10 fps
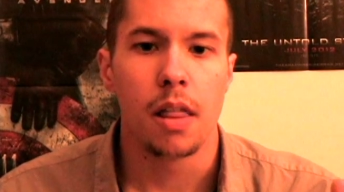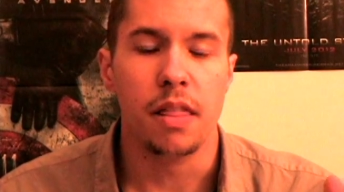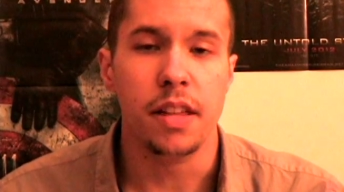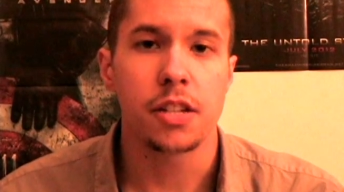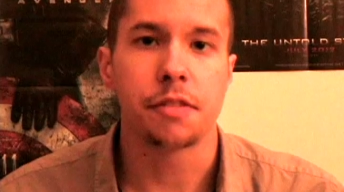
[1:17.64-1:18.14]

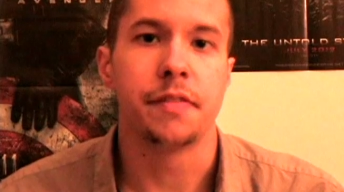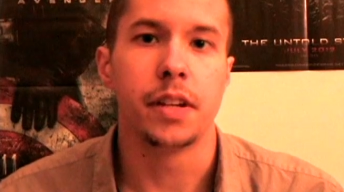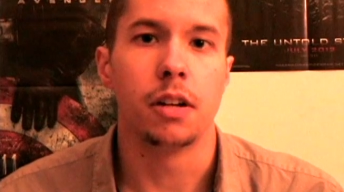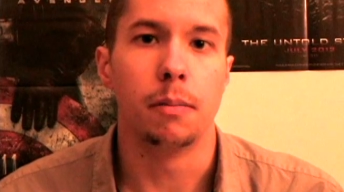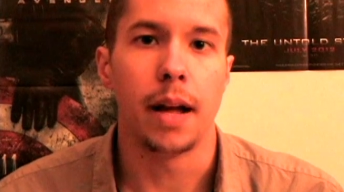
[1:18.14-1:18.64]
This
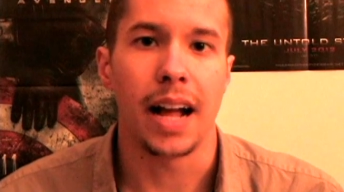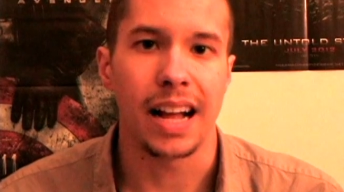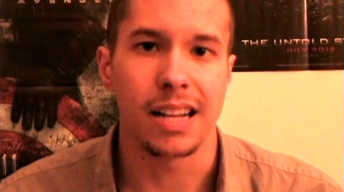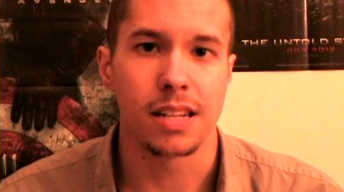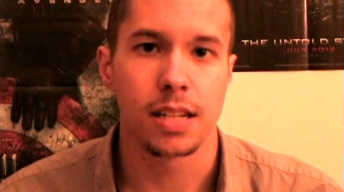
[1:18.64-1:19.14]
film
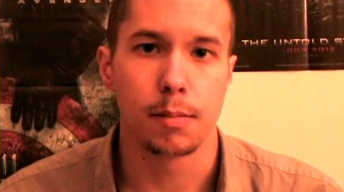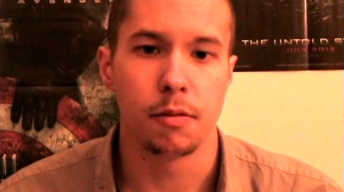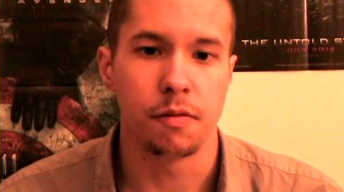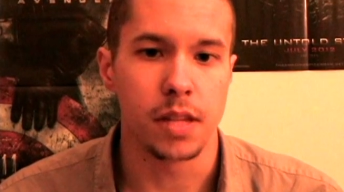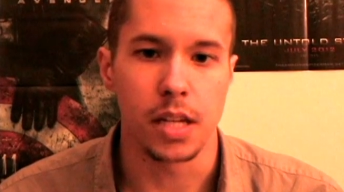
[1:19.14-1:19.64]
has some
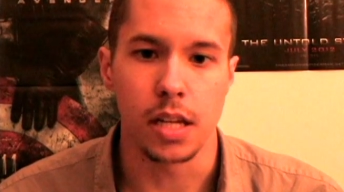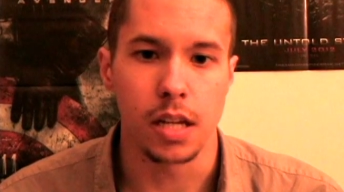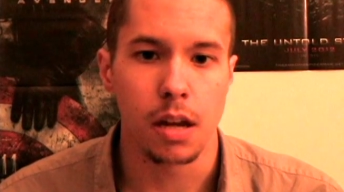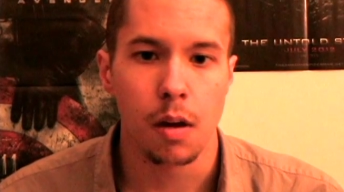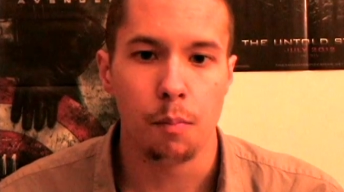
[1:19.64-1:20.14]
of
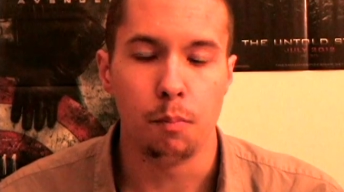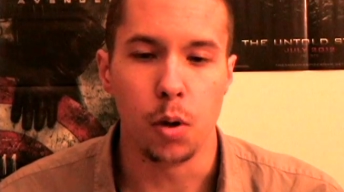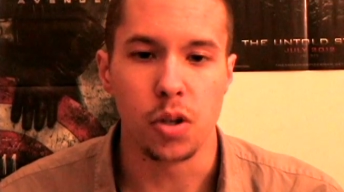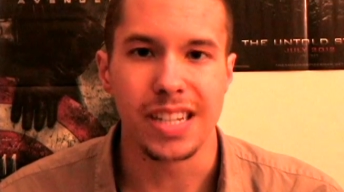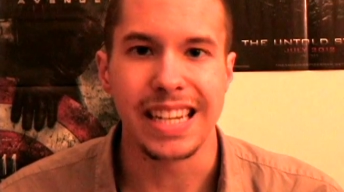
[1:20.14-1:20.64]
the
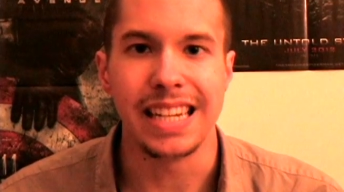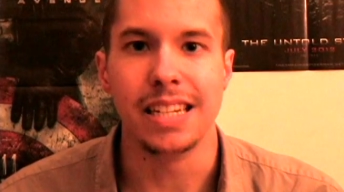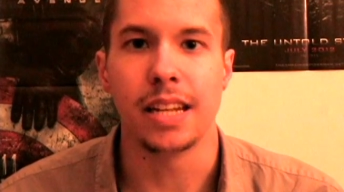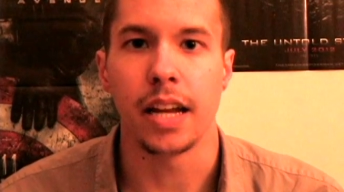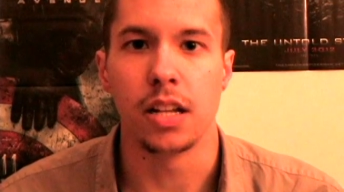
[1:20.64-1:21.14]
most
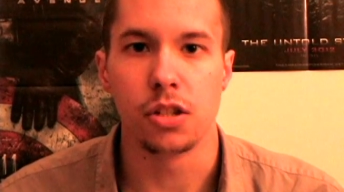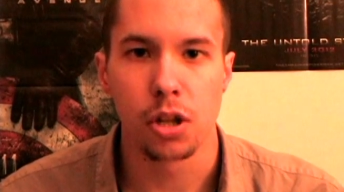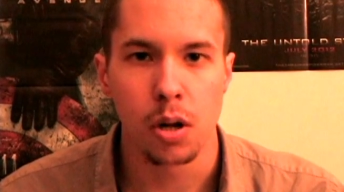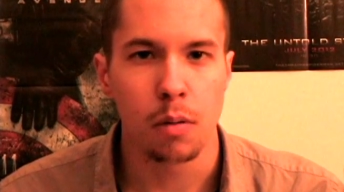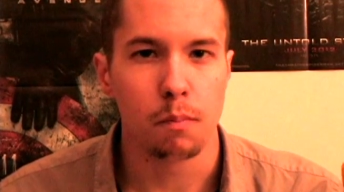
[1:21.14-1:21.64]
intense,
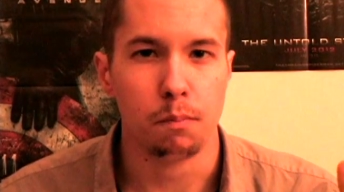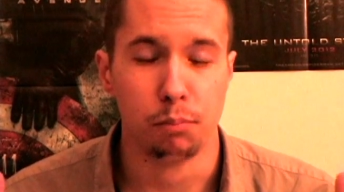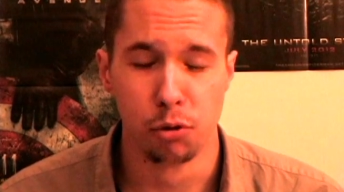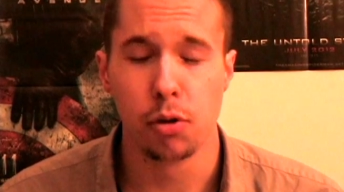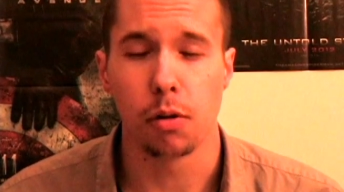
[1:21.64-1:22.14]

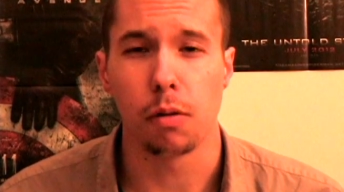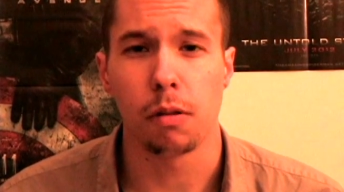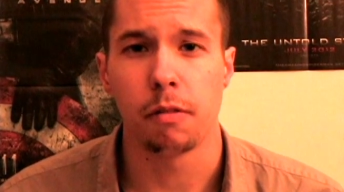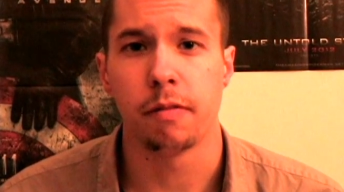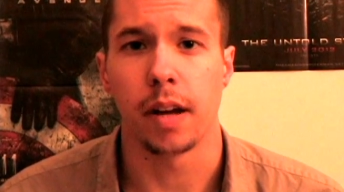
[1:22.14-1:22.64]

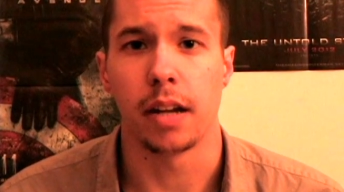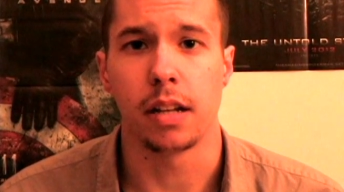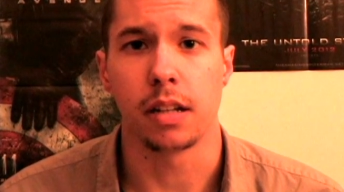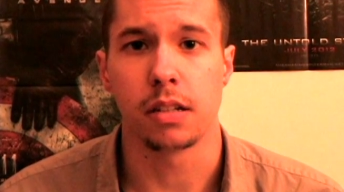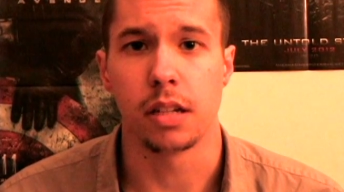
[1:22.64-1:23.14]
brutal
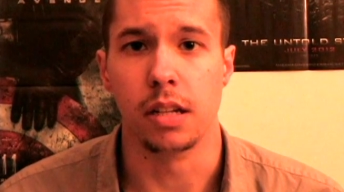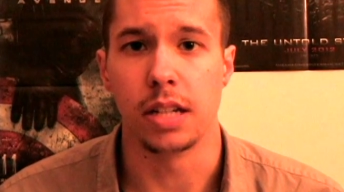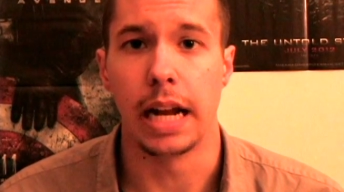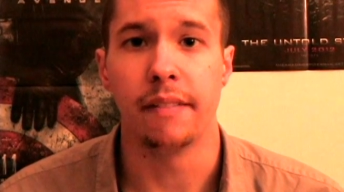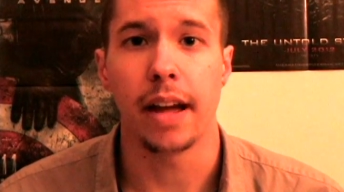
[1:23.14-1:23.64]
fighting scenes
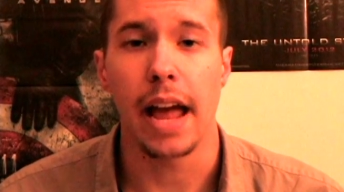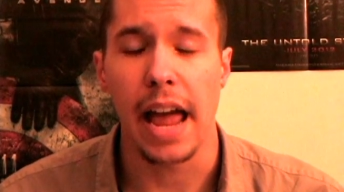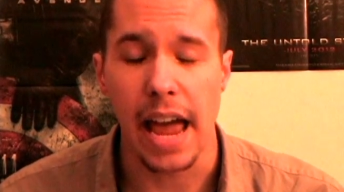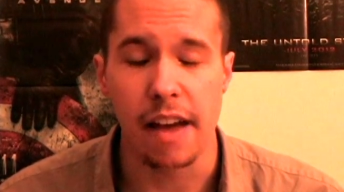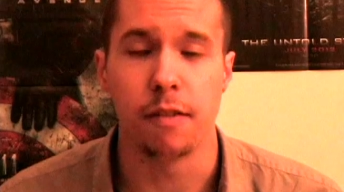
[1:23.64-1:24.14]
that I've
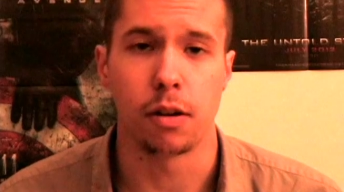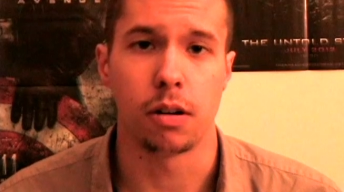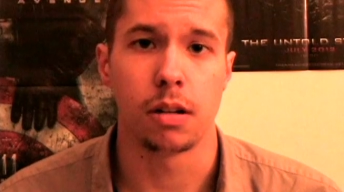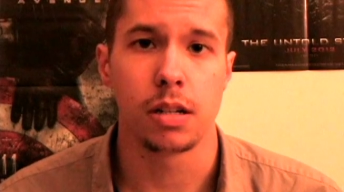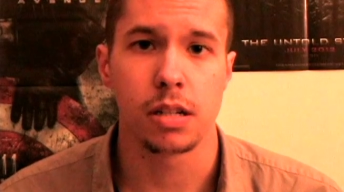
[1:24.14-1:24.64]

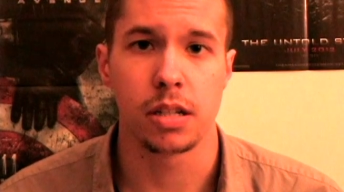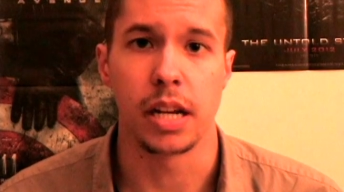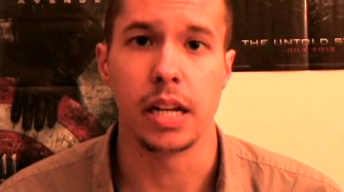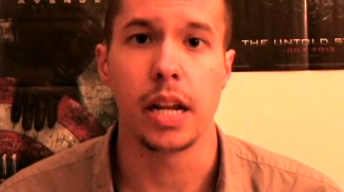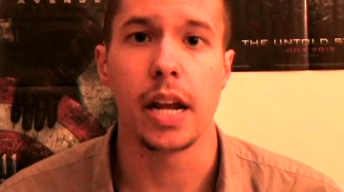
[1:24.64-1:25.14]
ever
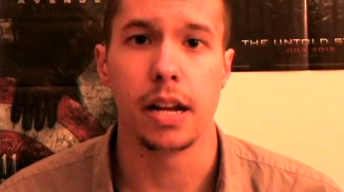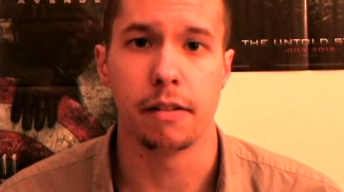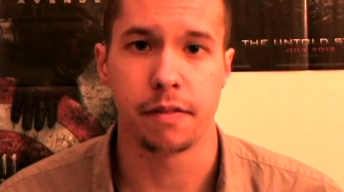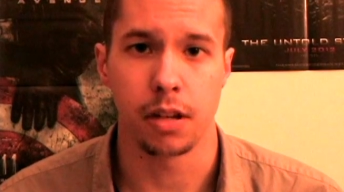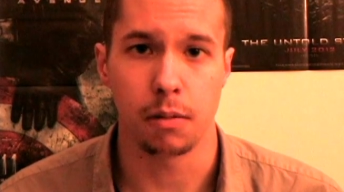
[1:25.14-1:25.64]
seen in a
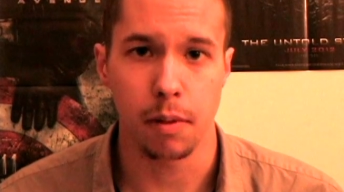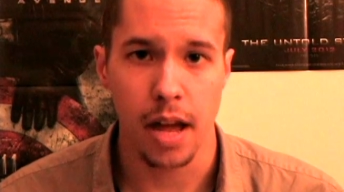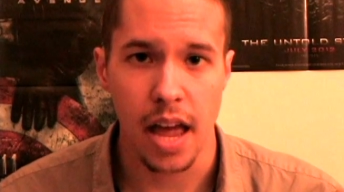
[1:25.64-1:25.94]
film.